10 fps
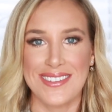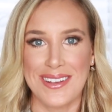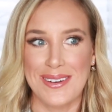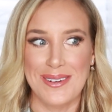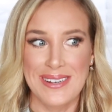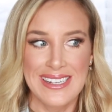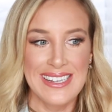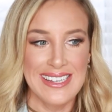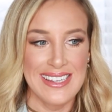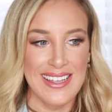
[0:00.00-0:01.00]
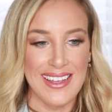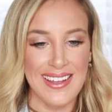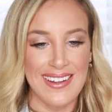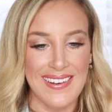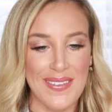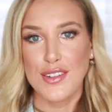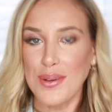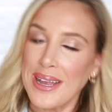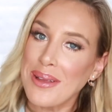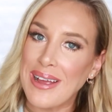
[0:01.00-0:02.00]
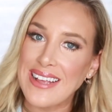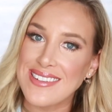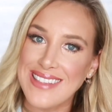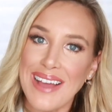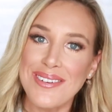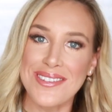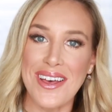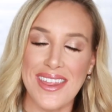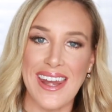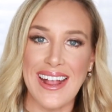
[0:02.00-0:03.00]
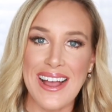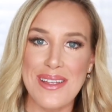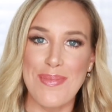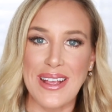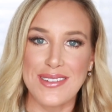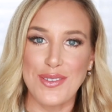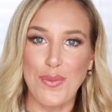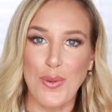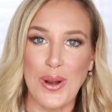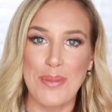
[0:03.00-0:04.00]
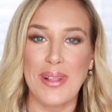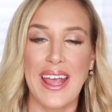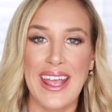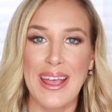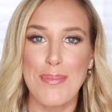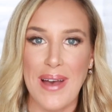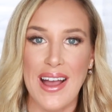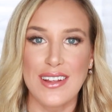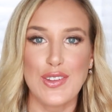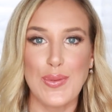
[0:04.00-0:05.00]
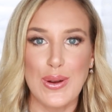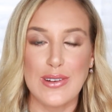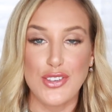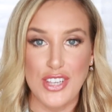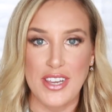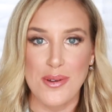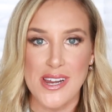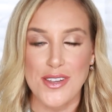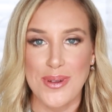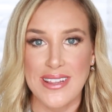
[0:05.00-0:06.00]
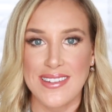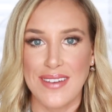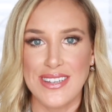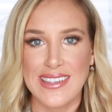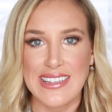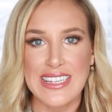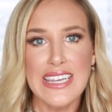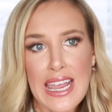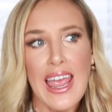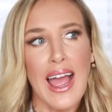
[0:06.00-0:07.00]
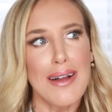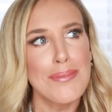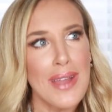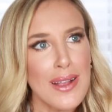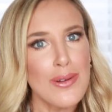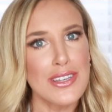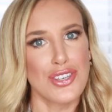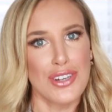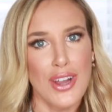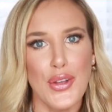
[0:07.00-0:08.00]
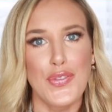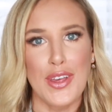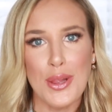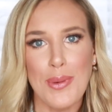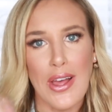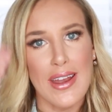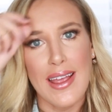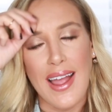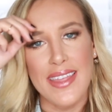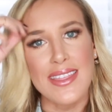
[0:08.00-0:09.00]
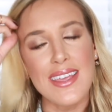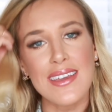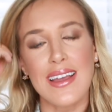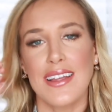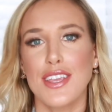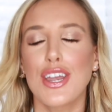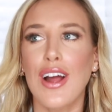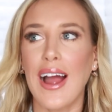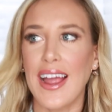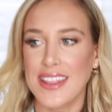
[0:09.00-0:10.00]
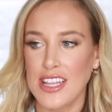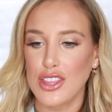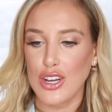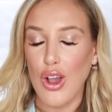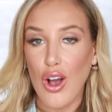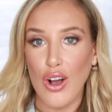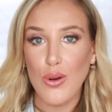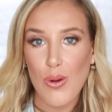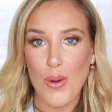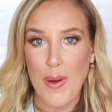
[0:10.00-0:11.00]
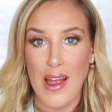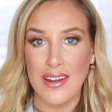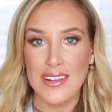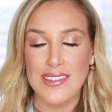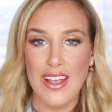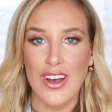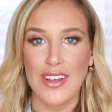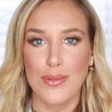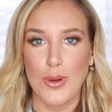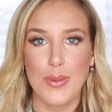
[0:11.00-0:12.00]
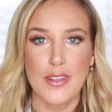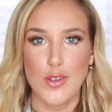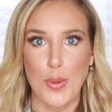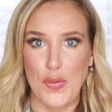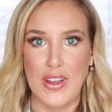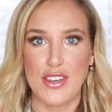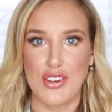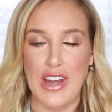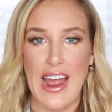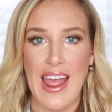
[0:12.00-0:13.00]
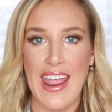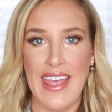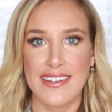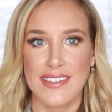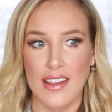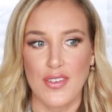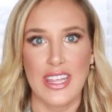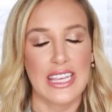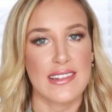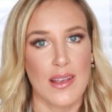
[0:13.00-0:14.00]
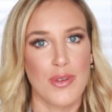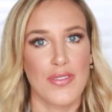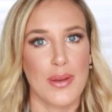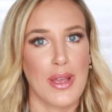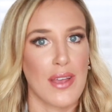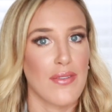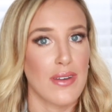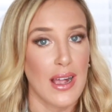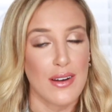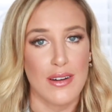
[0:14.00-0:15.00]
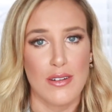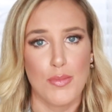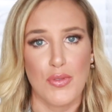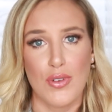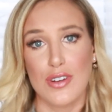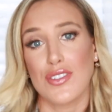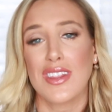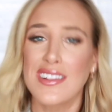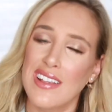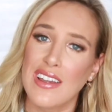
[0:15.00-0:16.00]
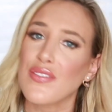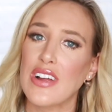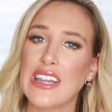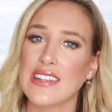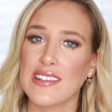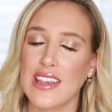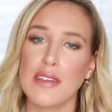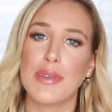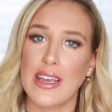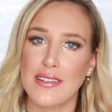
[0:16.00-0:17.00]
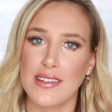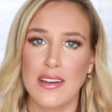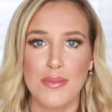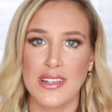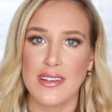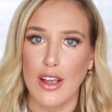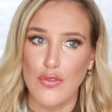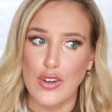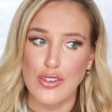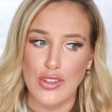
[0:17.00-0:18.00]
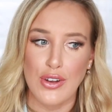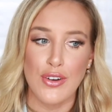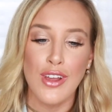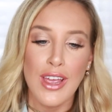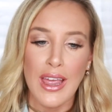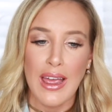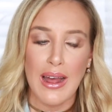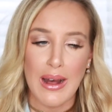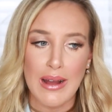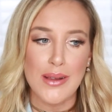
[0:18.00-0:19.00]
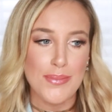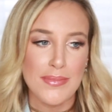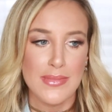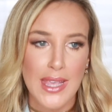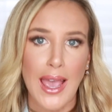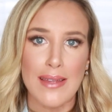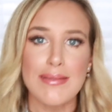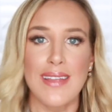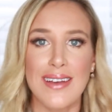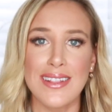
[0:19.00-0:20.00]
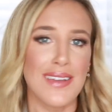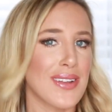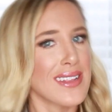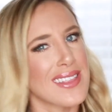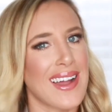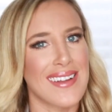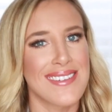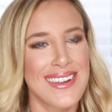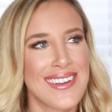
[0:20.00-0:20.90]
So so anyways, that was all that I got in my Sephora Play box for January 2017. I'm not quite sure how I feel about it. I think, you know, I think they're all cool products. They all will be super fun to try and definitely some of them I have not heard of before. So that's kind of fun. It's getting me outside of my comfort zone. Um, yeah, I'll leave it at that.